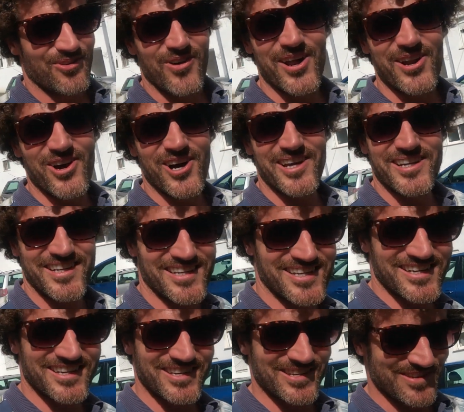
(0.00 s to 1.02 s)
When I
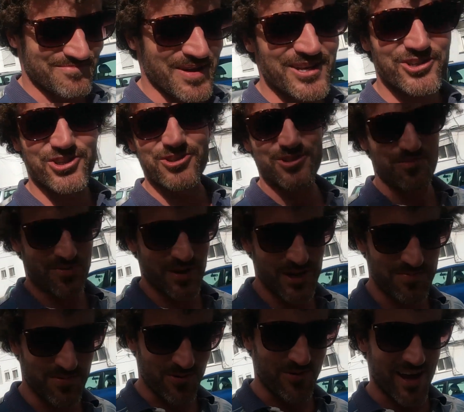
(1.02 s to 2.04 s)
mentioned to
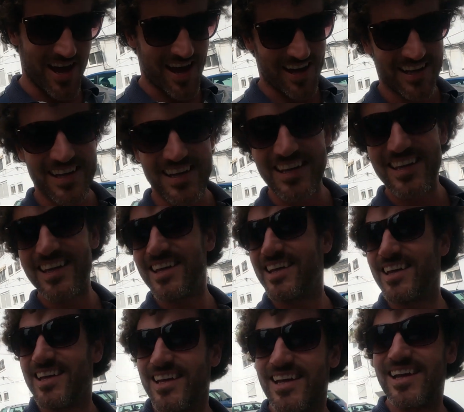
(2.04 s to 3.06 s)
people that
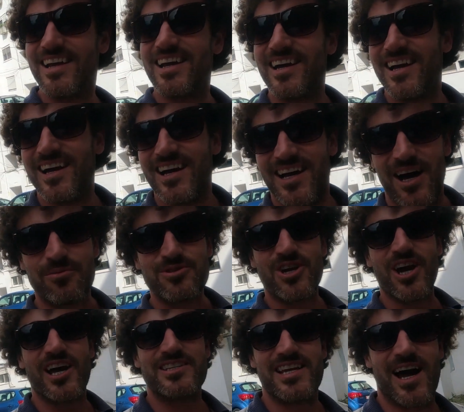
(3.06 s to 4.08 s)
I was
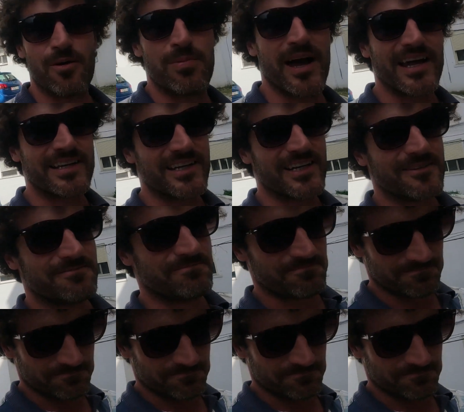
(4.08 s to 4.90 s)
going to Albania,